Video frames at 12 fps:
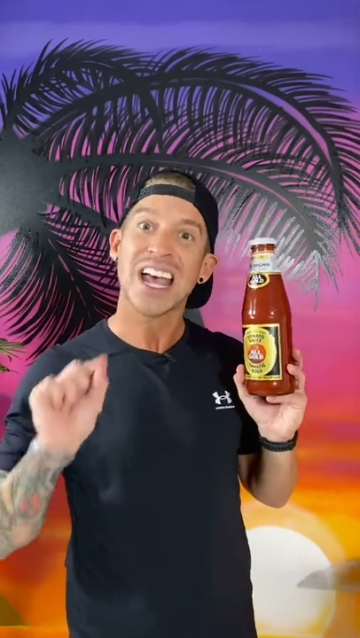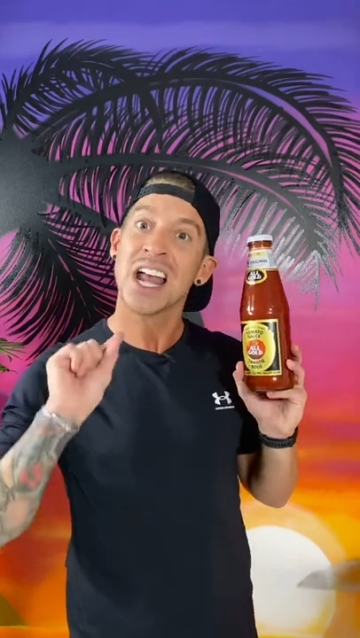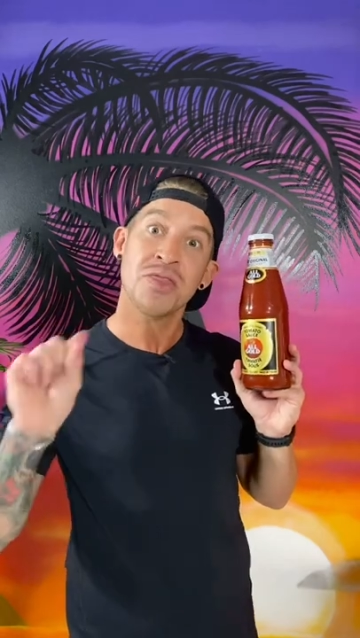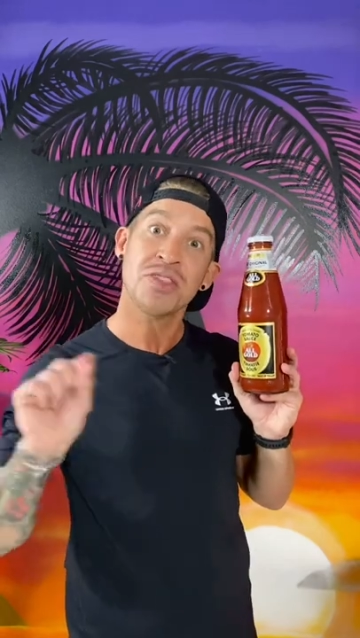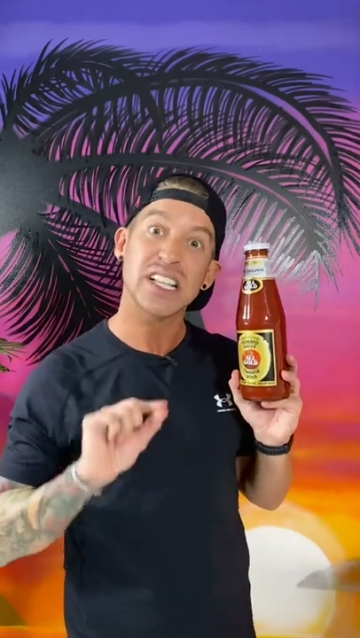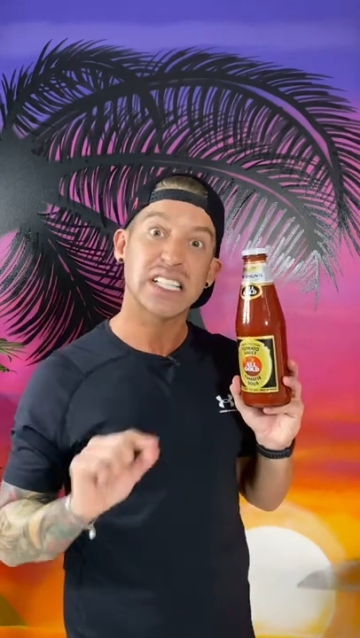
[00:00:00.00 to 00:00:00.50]

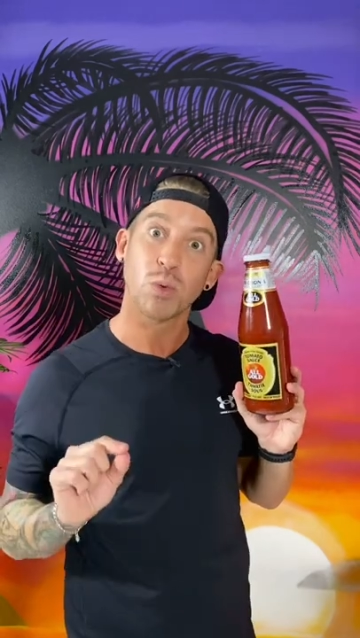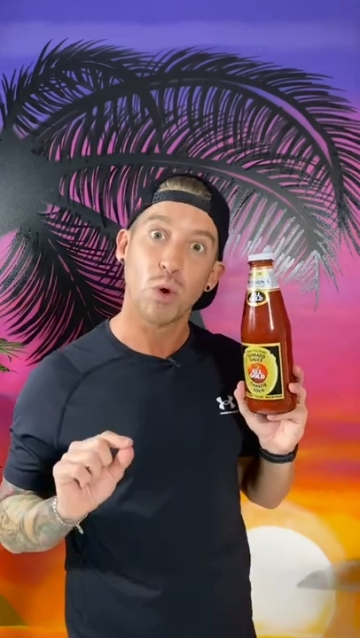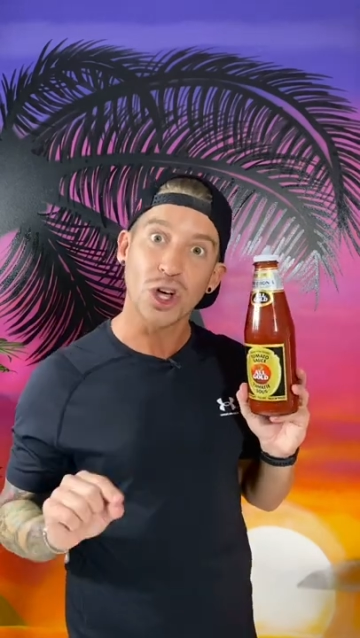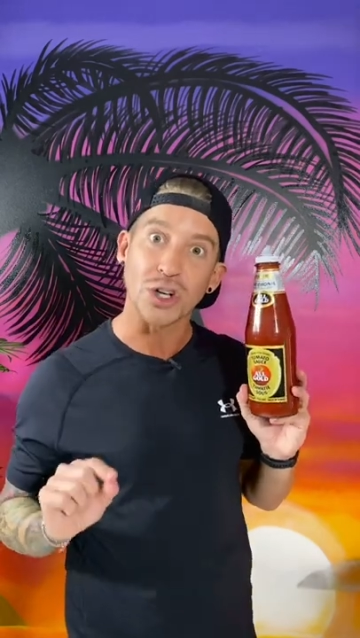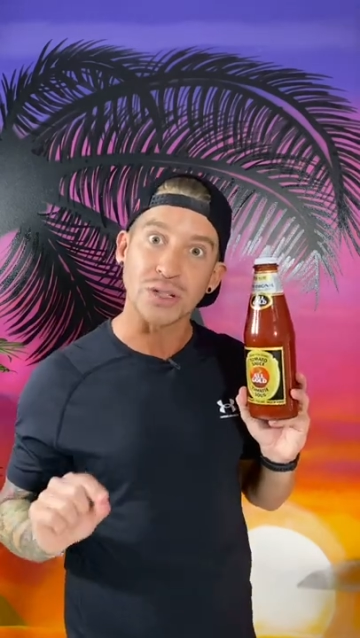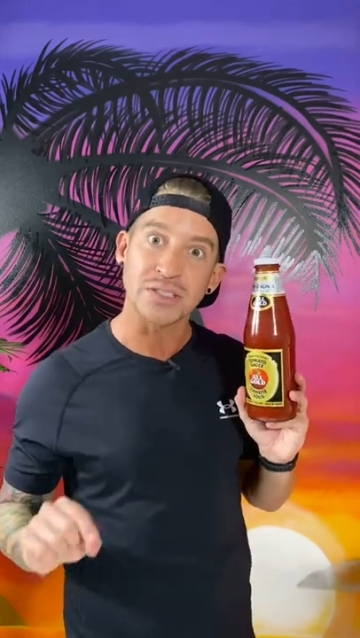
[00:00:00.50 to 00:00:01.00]
in this
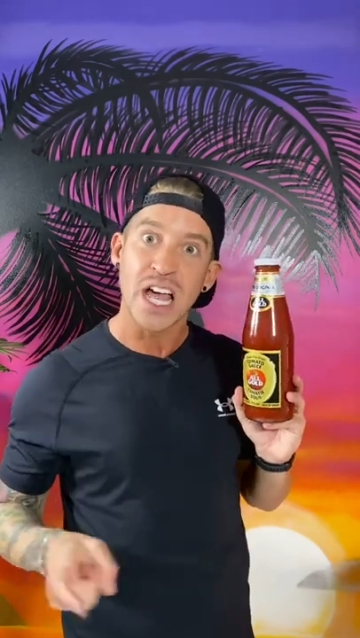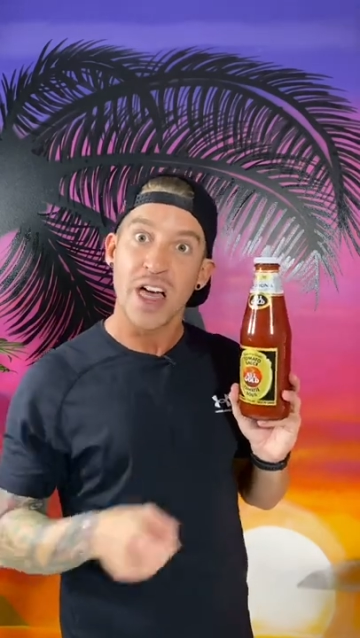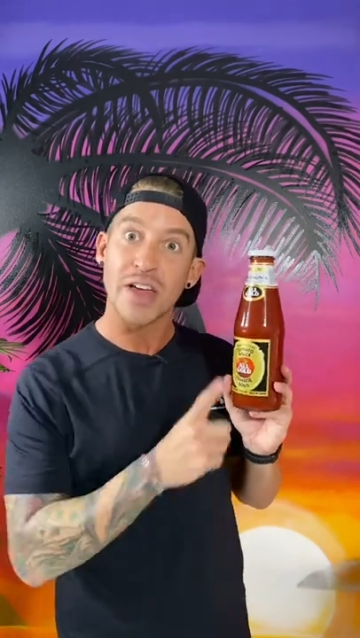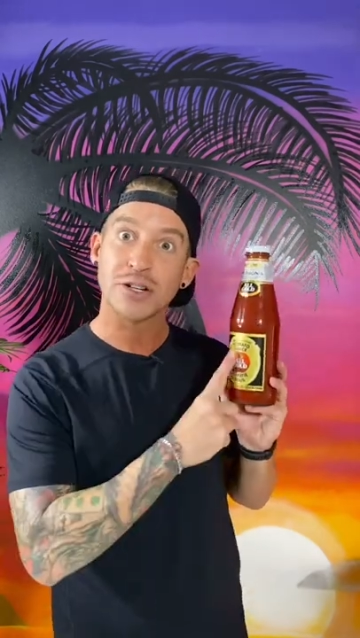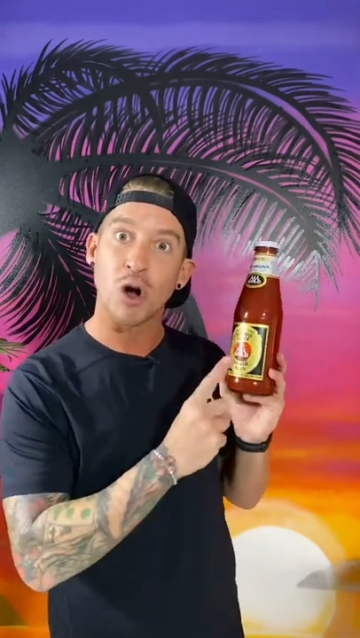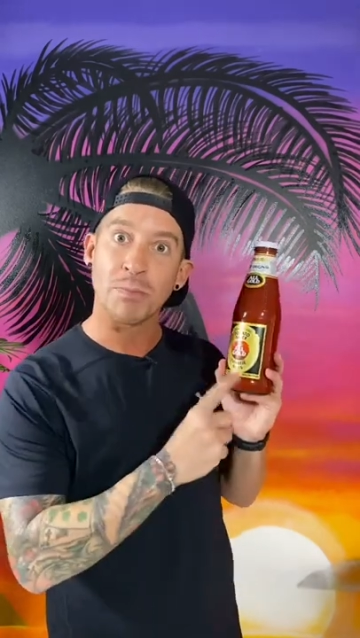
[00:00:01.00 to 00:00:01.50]
world
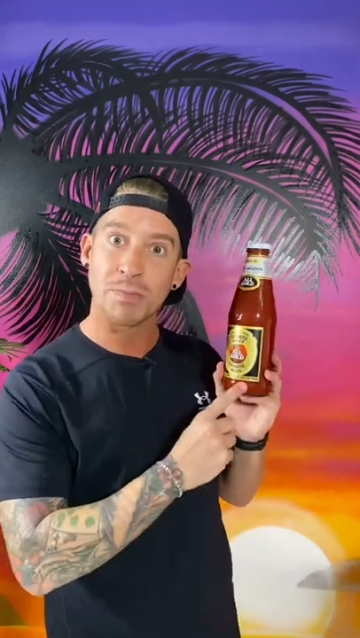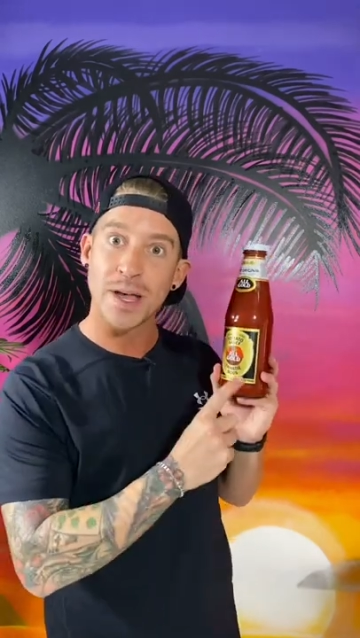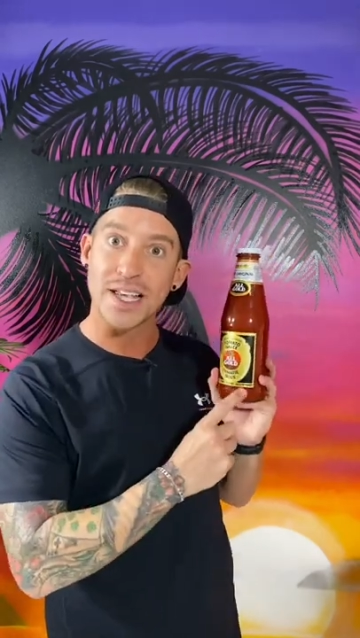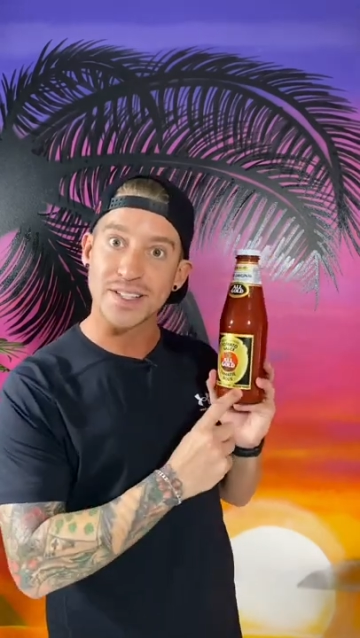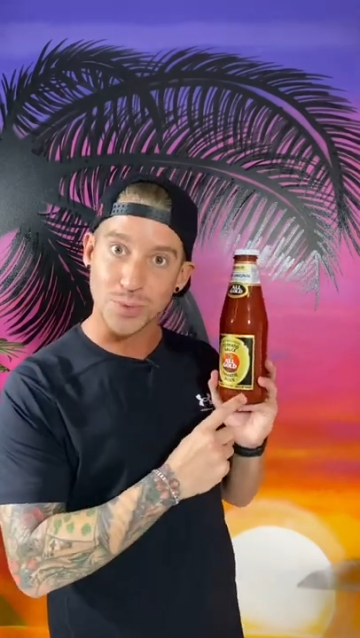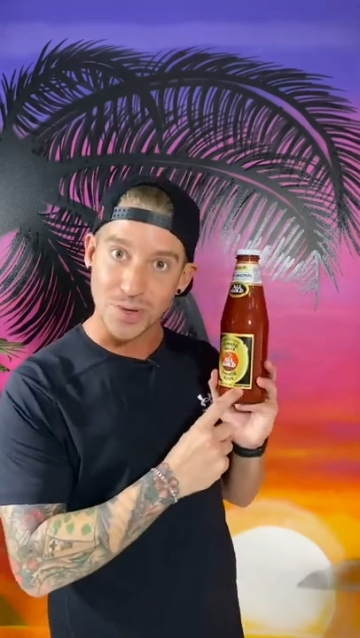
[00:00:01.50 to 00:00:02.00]
that
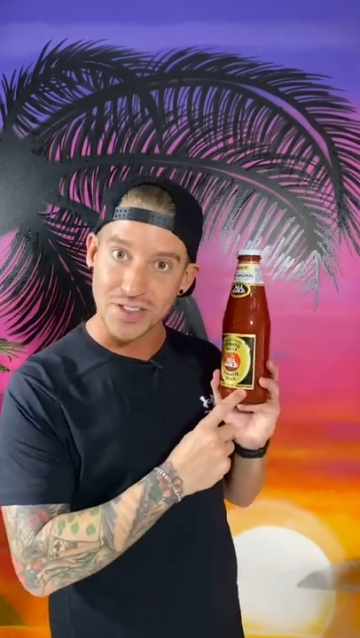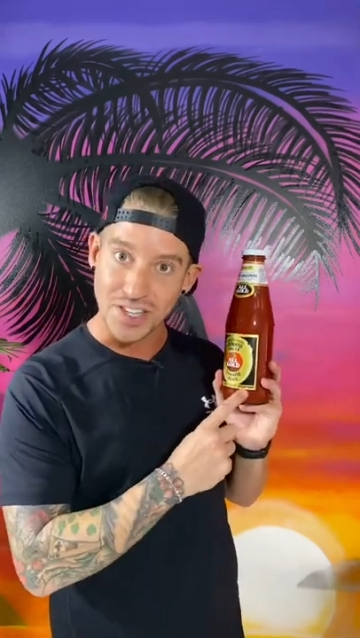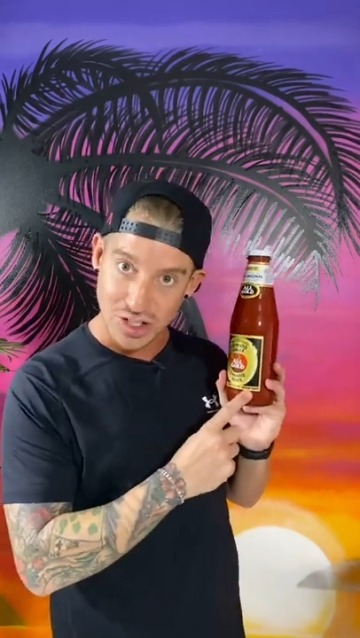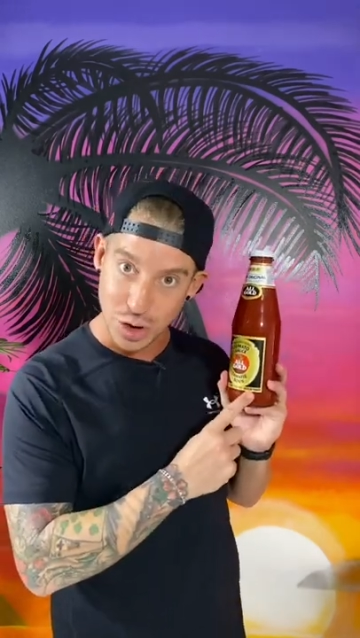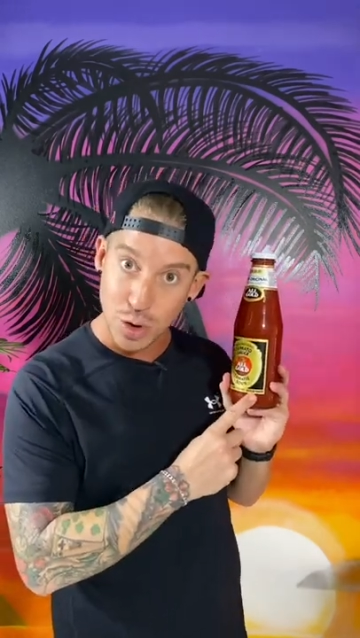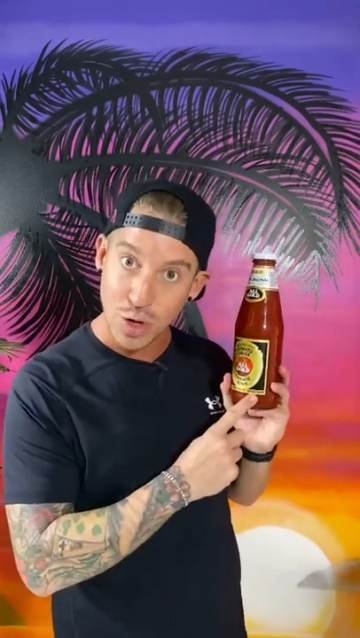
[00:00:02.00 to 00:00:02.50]
compares with
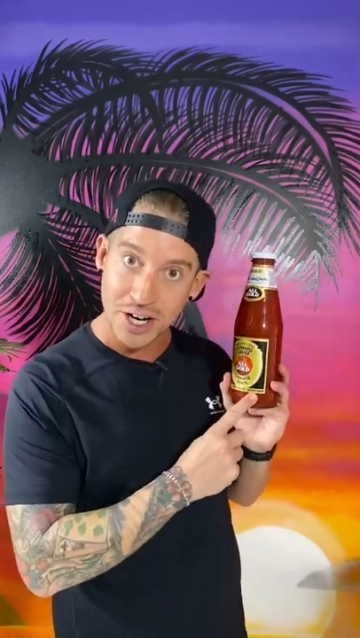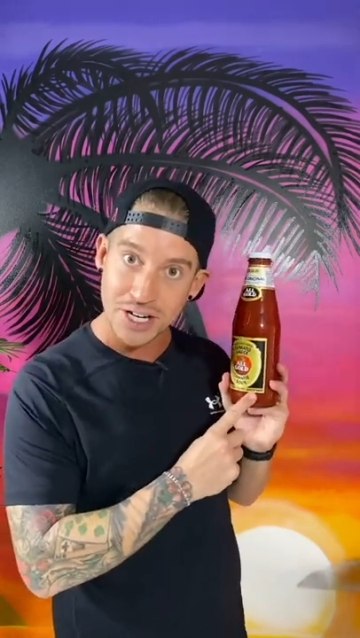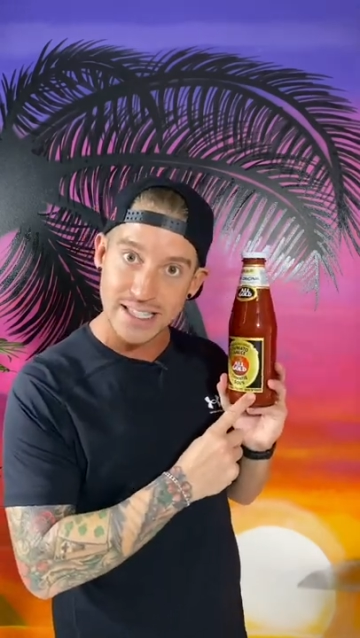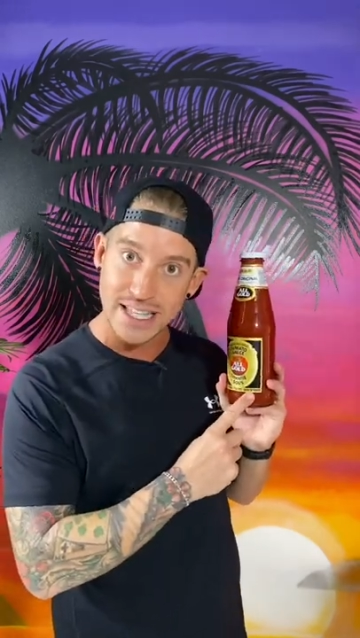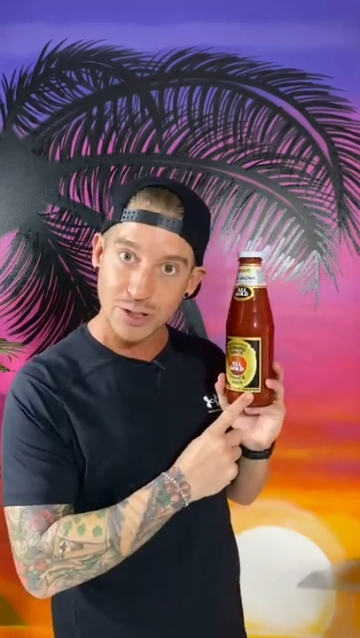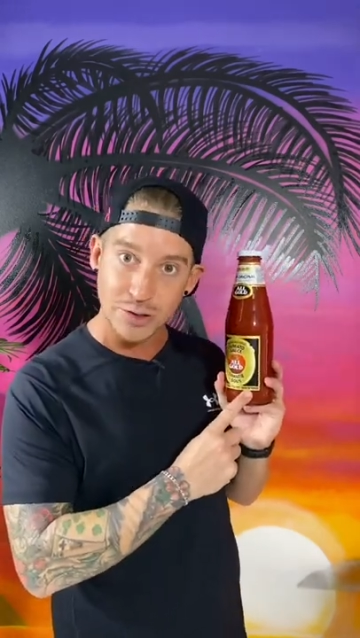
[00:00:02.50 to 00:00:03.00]
this. Do you
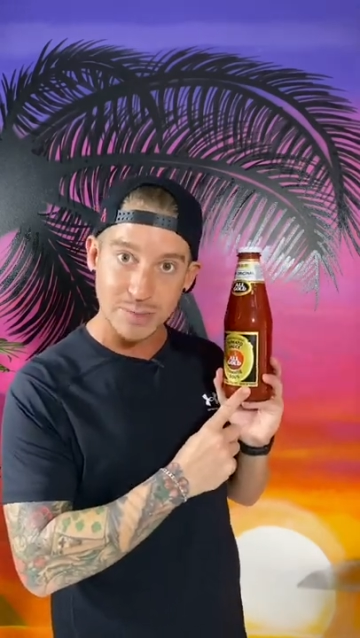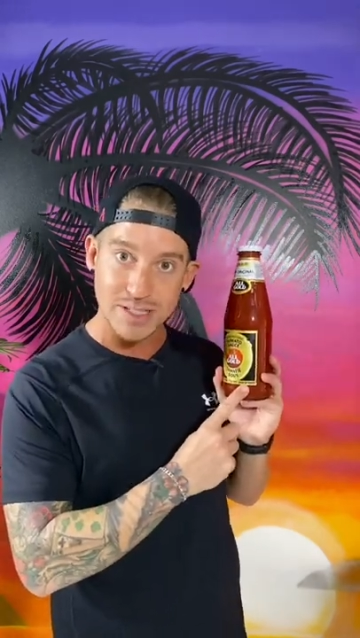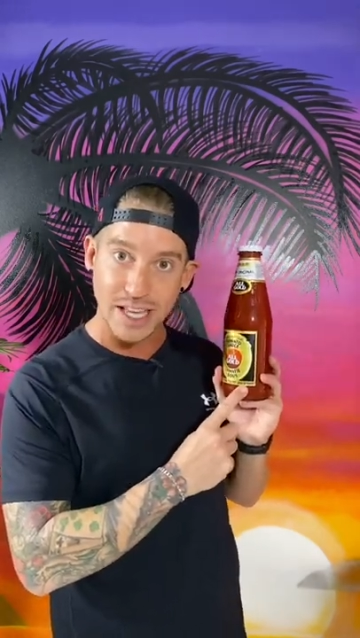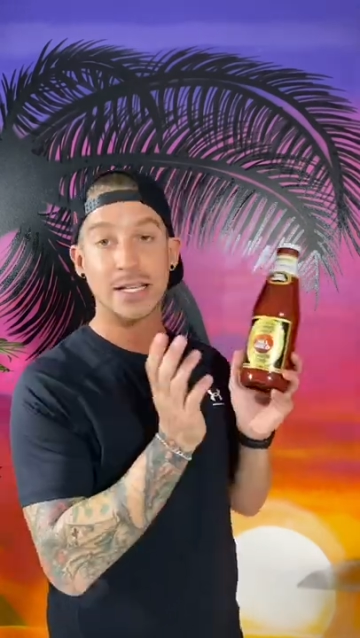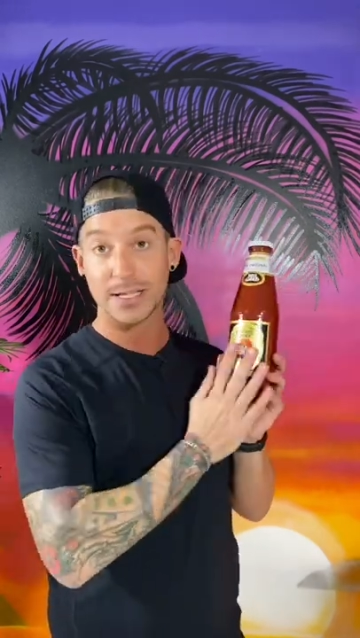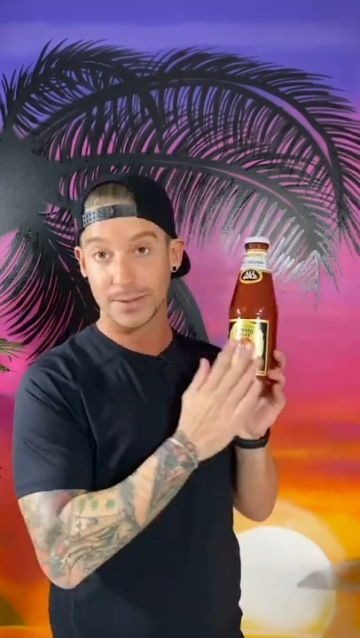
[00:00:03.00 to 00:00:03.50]
understand what I'm saying?